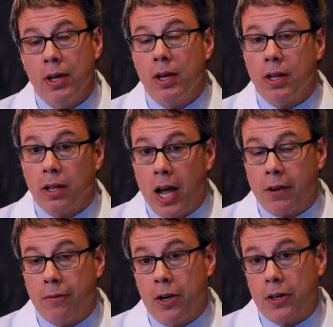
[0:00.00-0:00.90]
Like
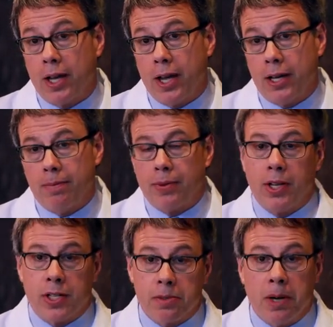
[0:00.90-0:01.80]
Velcade, it
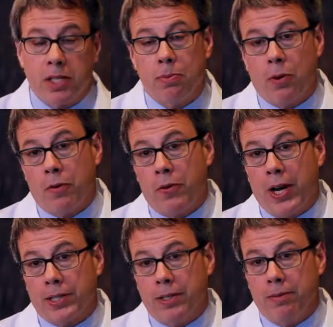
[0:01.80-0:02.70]
is much more
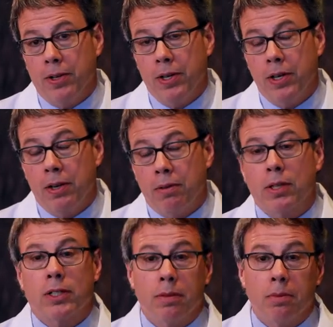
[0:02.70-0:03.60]
effective when
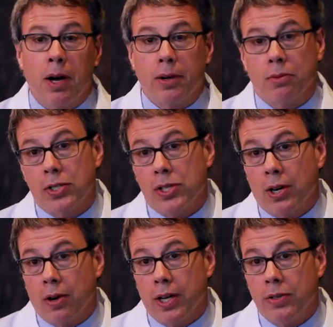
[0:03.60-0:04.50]
combined with
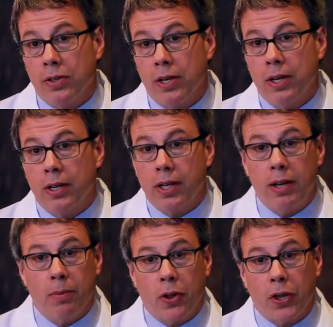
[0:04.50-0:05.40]
steroids,
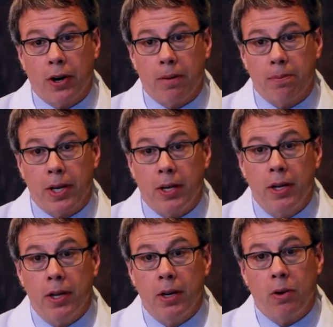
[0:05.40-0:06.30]
chemotherapy,
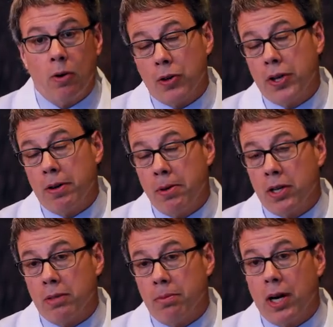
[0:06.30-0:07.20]
or the
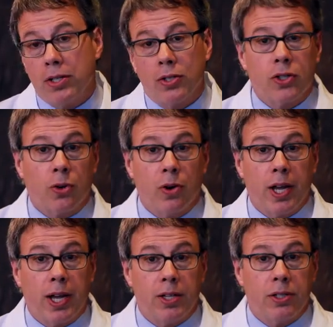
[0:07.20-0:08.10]
immunomodulatory
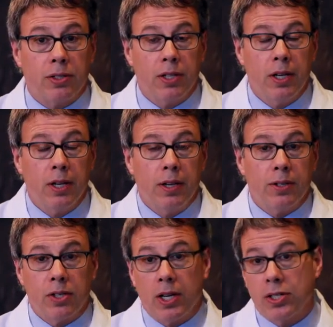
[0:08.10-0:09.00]
agents
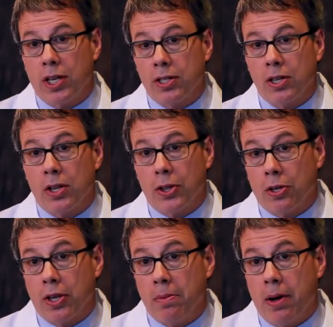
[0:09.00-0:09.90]
such as
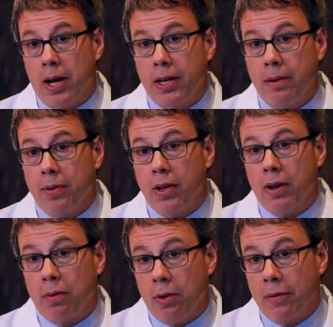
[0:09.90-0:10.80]
thalidomide,
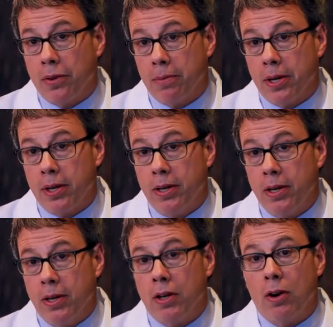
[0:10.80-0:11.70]
Revlimid,
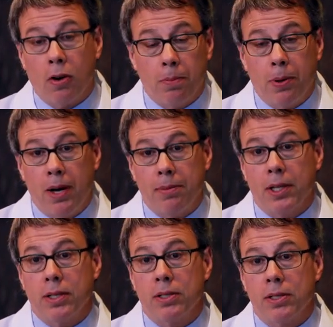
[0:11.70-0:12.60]
or Pomalyst.